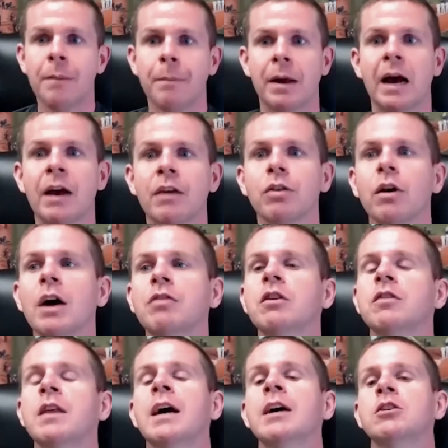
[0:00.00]
but I thought
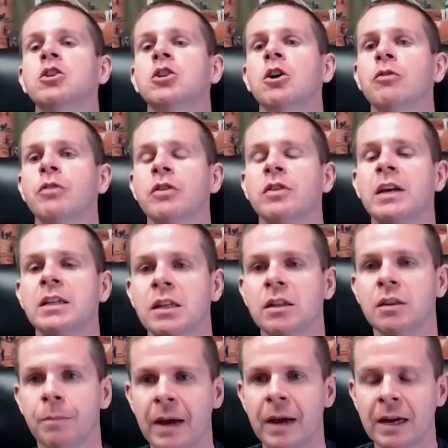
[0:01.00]
that that show that they
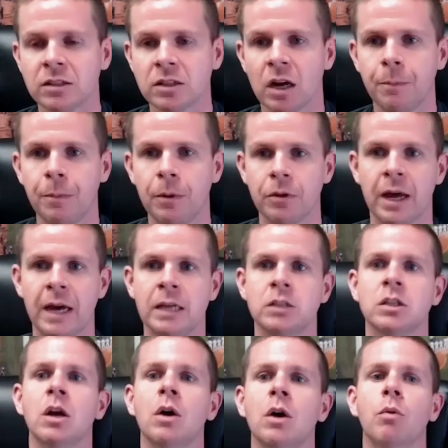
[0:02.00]
did the past couple
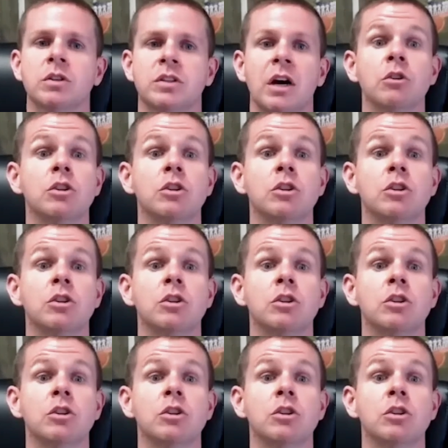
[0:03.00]
nights was oh,